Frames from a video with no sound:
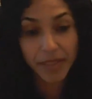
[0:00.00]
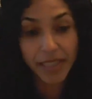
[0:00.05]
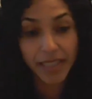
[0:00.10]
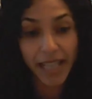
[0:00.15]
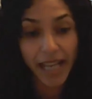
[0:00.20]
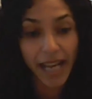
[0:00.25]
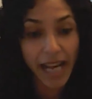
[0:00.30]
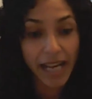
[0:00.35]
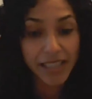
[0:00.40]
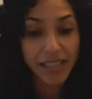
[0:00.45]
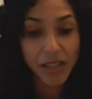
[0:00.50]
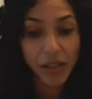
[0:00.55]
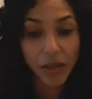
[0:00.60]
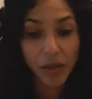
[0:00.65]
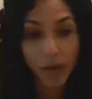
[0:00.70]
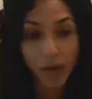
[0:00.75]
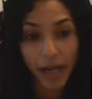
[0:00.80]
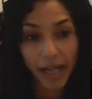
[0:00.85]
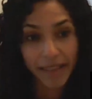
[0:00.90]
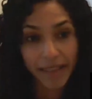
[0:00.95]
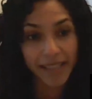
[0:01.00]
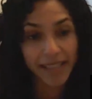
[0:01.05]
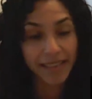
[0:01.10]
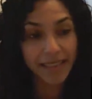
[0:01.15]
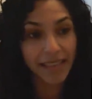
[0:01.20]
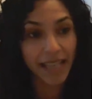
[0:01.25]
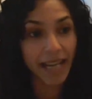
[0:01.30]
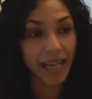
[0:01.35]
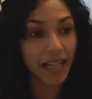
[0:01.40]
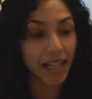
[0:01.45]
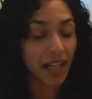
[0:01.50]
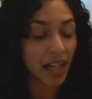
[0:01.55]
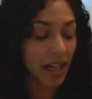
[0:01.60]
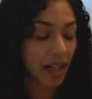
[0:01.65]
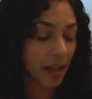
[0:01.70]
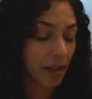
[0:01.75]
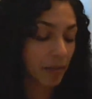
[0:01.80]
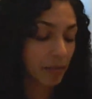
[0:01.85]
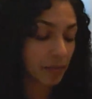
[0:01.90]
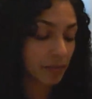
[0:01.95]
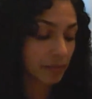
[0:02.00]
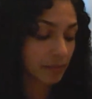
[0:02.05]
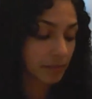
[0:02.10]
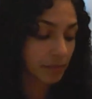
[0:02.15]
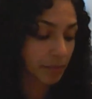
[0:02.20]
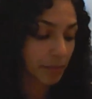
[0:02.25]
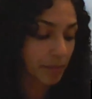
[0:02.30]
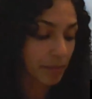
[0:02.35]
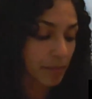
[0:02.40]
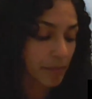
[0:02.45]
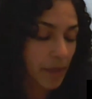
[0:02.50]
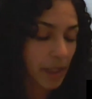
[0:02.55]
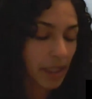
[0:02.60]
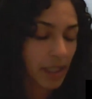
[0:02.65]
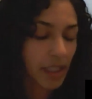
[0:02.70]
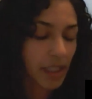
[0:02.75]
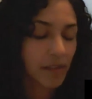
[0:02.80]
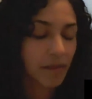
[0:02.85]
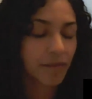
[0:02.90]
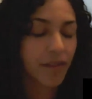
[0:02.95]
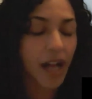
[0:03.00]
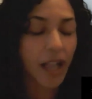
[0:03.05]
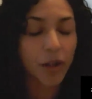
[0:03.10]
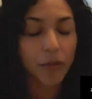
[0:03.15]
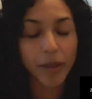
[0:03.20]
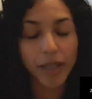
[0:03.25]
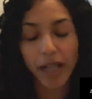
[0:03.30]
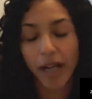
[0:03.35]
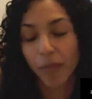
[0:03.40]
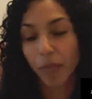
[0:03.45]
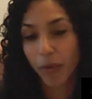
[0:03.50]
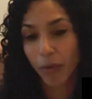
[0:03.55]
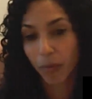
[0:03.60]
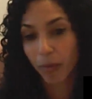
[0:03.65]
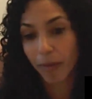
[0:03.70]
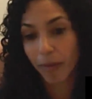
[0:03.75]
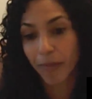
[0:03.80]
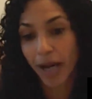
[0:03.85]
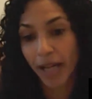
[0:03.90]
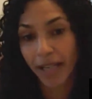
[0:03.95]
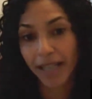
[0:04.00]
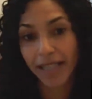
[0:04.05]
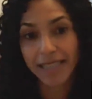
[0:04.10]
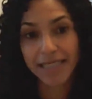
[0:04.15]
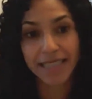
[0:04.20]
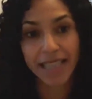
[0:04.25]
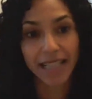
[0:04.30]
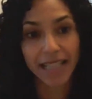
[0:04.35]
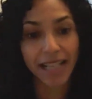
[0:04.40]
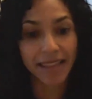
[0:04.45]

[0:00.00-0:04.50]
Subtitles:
Yeah, so I think that following up with what Monica said,